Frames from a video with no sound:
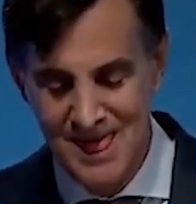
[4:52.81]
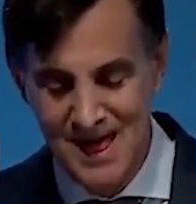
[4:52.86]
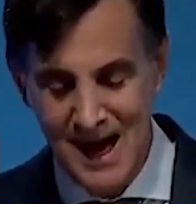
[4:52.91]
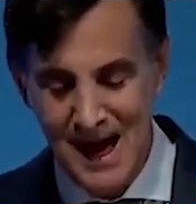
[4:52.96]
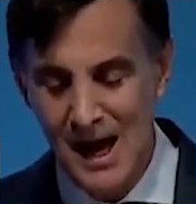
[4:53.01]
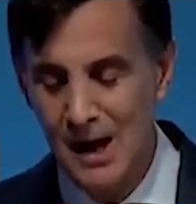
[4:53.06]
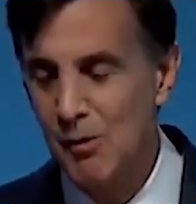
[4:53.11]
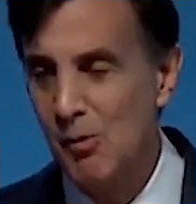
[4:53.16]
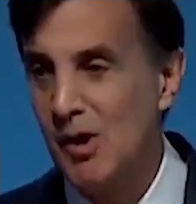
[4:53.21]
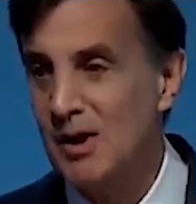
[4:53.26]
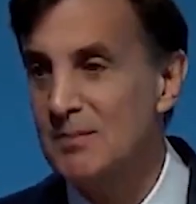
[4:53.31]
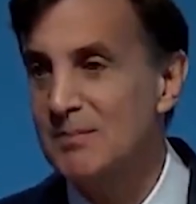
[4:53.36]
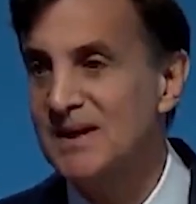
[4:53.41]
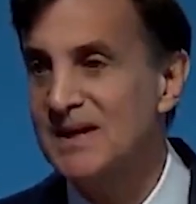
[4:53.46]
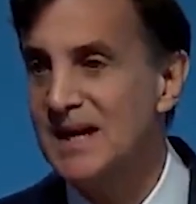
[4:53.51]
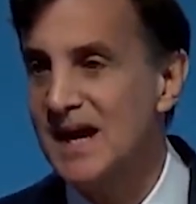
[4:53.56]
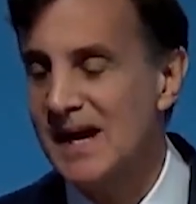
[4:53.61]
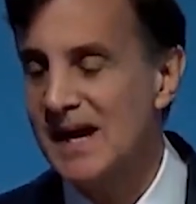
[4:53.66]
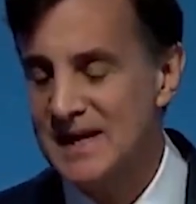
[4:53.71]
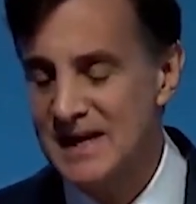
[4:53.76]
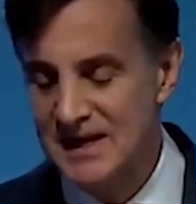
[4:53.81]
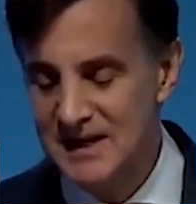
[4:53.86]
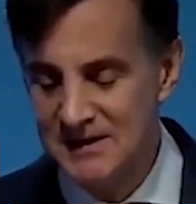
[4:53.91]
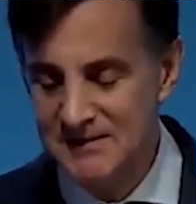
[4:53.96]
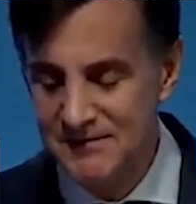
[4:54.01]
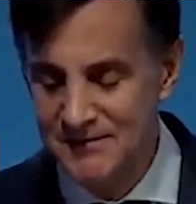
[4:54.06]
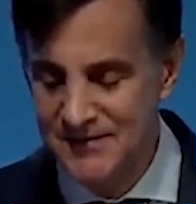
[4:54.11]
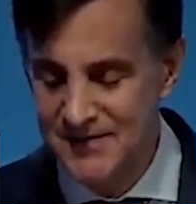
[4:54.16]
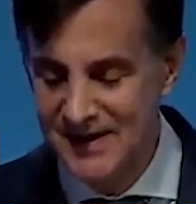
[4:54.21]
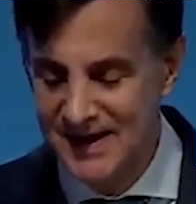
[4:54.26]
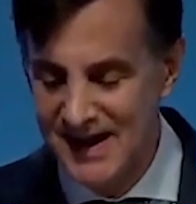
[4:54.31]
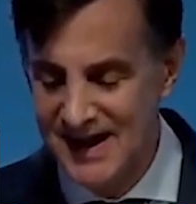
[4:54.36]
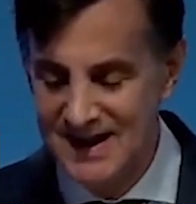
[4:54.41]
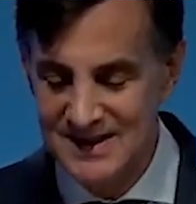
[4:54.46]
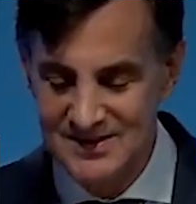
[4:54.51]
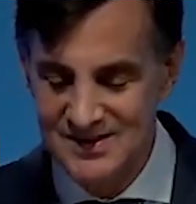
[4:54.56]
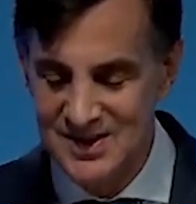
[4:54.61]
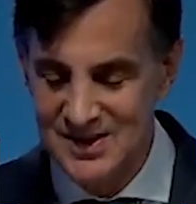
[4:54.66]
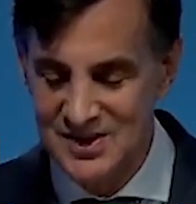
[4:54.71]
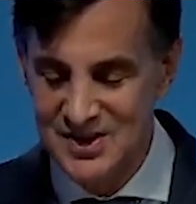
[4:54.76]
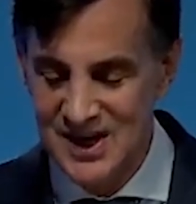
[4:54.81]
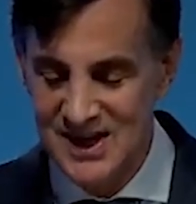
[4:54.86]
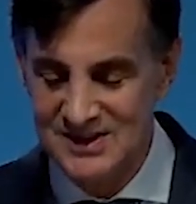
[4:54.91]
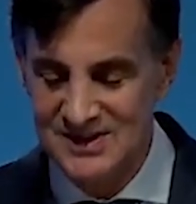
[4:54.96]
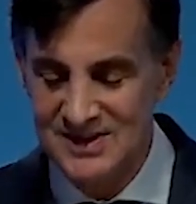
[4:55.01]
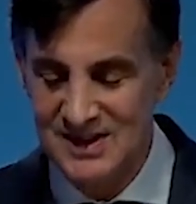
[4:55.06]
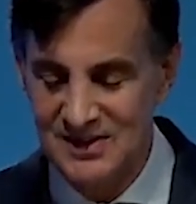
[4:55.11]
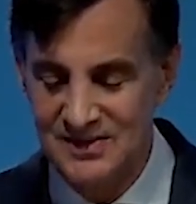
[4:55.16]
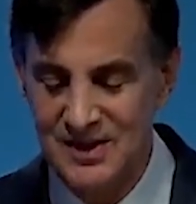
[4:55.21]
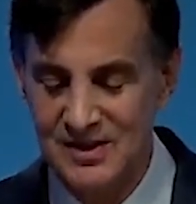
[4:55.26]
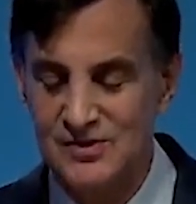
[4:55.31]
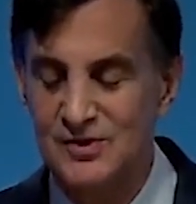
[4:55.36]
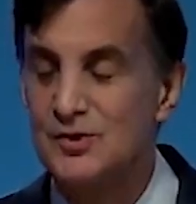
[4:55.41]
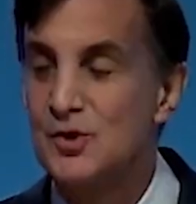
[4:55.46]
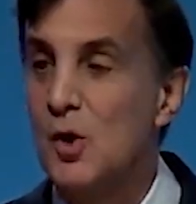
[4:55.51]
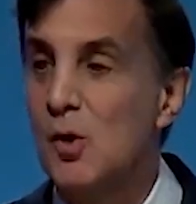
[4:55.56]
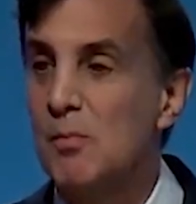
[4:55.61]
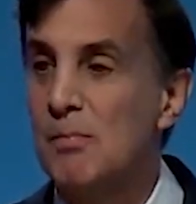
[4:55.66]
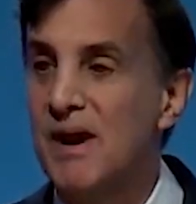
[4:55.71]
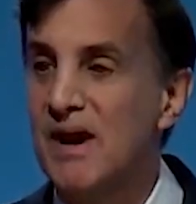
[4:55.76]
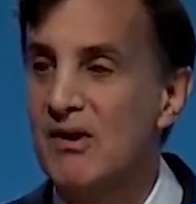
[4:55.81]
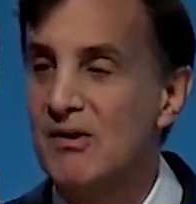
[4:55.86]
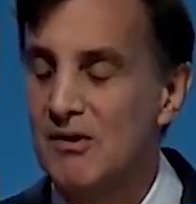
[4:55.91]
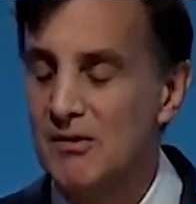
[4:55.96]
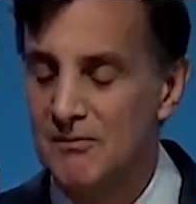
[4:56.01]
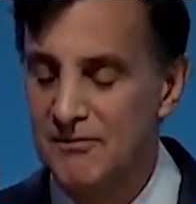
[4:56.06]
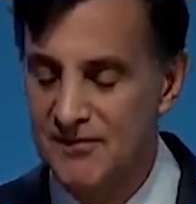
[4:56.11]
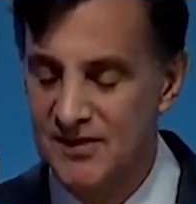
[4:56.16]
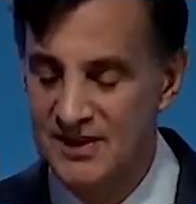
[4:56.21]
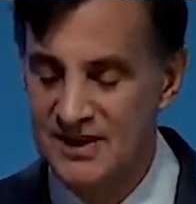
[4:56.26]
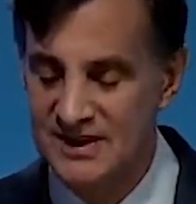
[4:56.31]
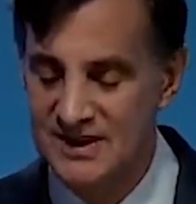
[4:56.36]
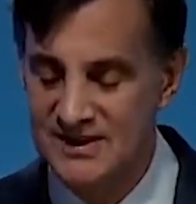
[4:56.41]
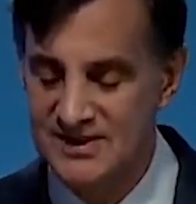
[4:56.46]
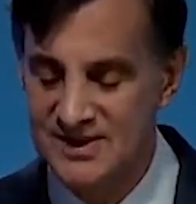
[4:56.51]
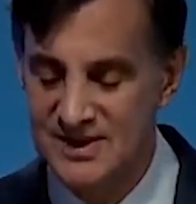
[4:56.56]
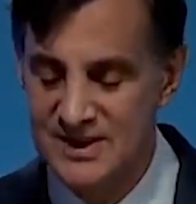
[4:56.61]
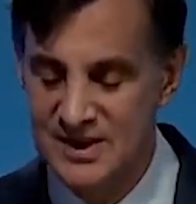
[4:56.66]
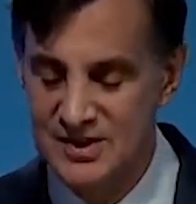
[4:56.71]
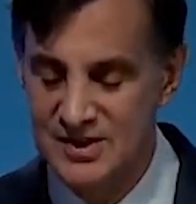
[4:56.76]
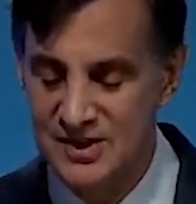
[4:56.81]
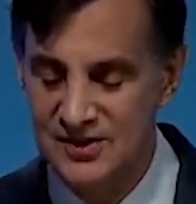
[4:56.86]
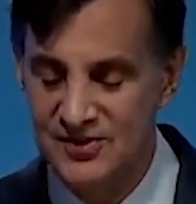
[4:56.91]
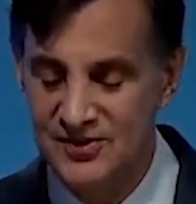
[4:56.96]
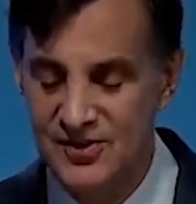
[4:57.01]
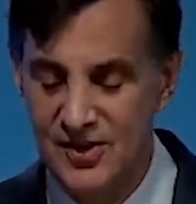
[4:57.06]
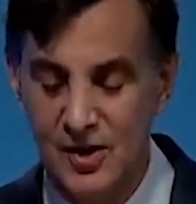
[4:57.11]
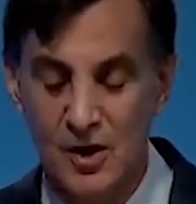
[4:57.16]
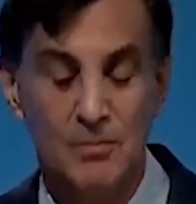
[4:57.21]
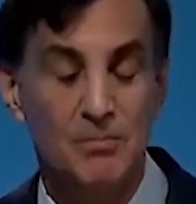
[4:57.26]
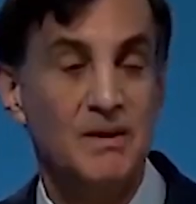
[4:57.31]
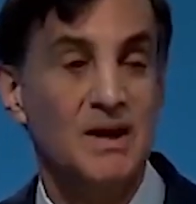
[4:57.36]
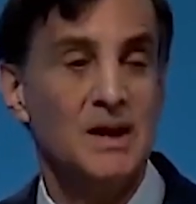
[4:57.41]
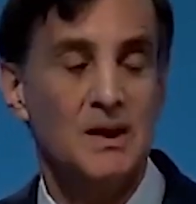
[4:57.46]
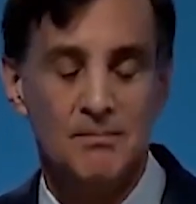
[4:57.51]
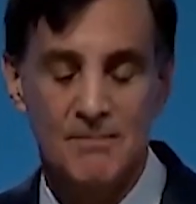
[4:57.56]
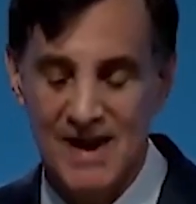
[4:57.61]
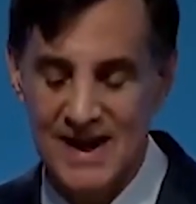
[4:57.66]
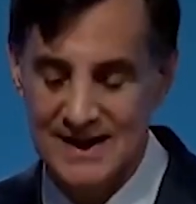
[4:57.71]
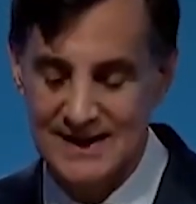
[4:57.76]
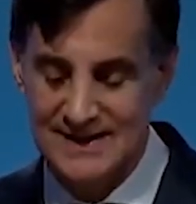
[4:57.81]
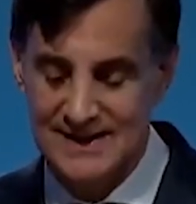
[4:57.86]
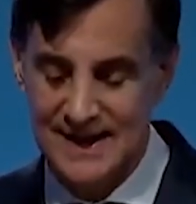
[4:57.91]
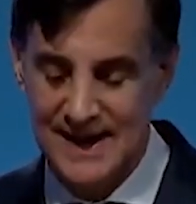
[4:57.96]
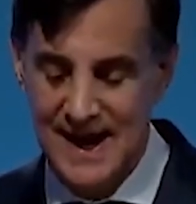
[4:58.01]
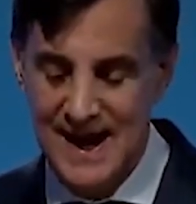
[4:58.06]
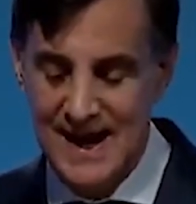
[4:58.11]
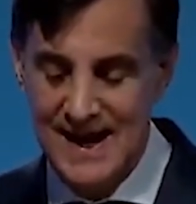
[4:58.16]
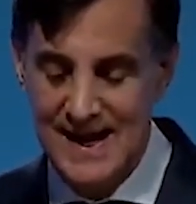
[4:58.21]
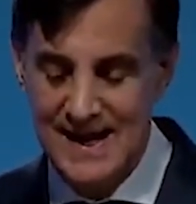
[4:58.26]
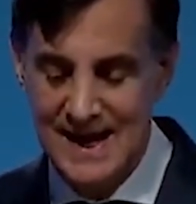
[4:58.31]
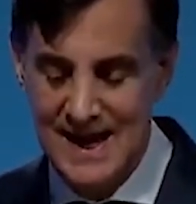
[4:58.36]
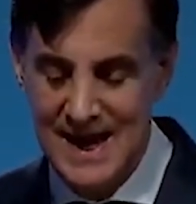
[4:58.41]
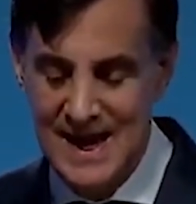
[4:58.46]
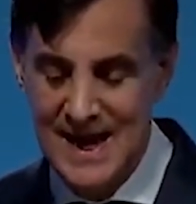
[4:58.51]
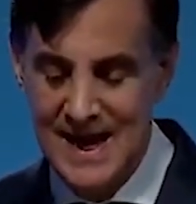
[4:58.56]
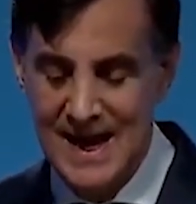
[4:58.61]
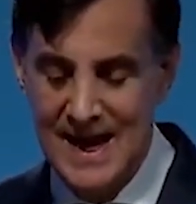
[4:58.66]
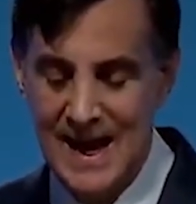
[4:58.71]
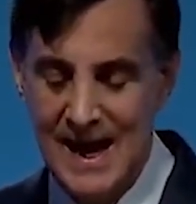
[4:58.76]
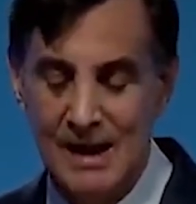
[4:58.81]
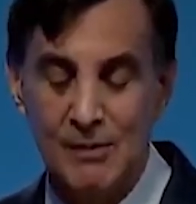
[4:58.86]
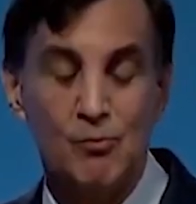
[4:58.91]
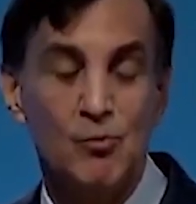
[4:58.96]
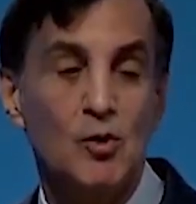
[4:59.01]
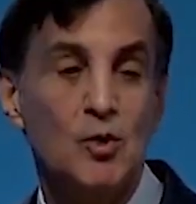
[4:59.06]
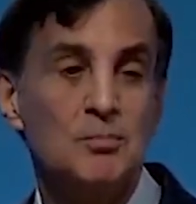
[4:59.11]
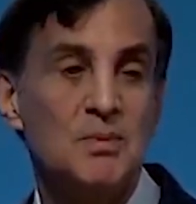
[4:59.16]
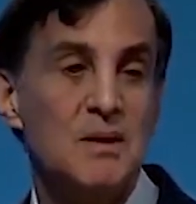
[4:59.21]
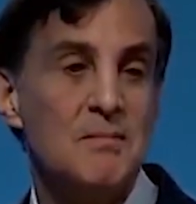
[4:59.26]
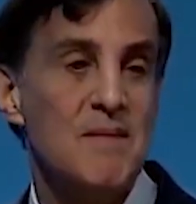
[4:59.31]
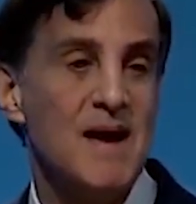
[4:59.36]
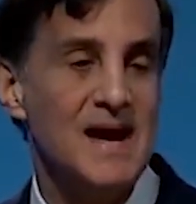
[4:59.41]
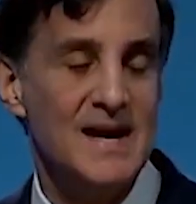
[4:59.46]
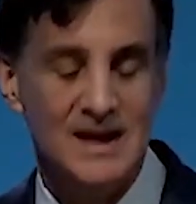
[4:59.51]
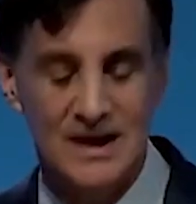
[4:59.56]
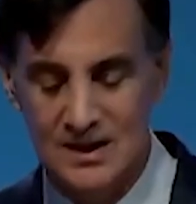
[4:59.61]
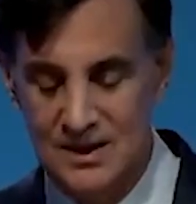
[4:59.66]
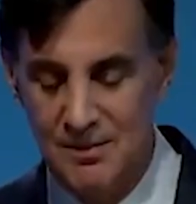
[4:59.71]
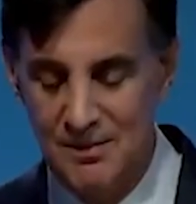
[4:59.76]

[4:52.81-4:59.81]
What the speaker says: I don't want to be naive and suggest that there's no peril from the decisions that are being made today and will be made in the